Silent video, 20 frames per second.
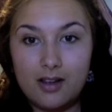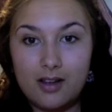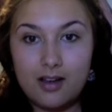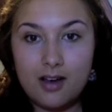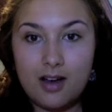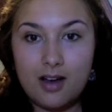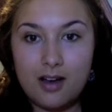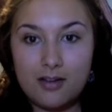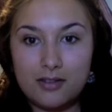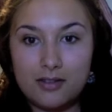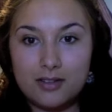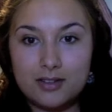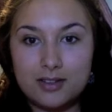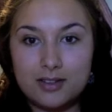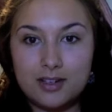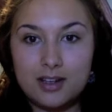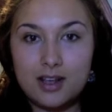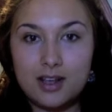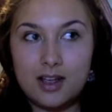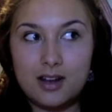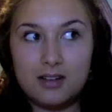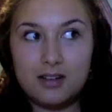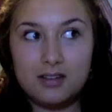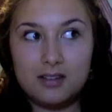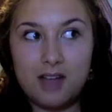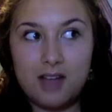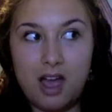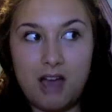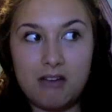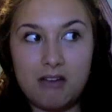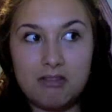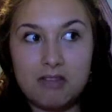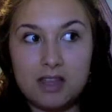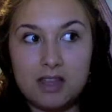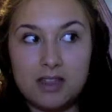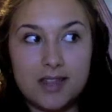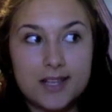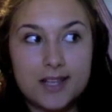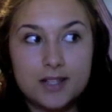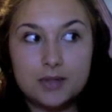obviously, and I
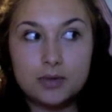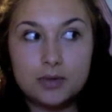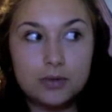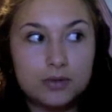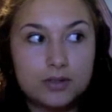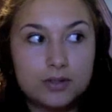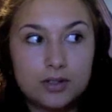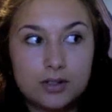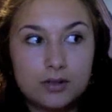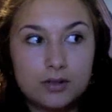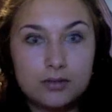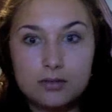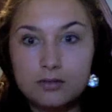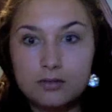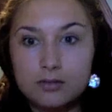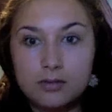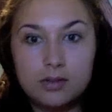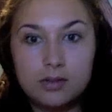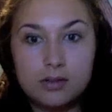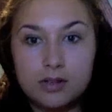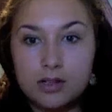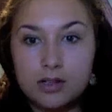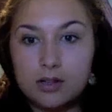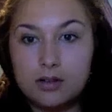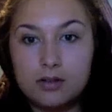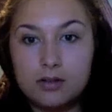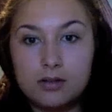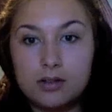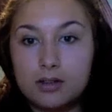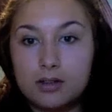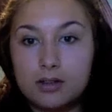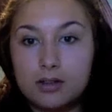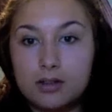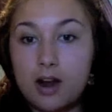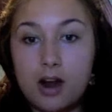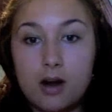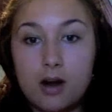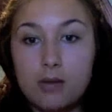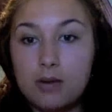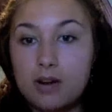think that's cool too. You can do with your
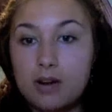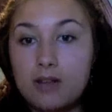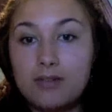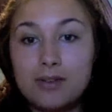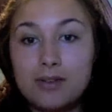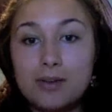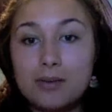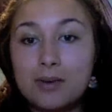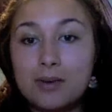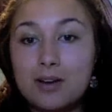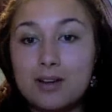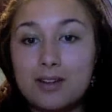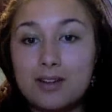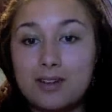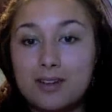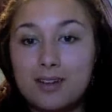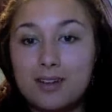hair whatever you want.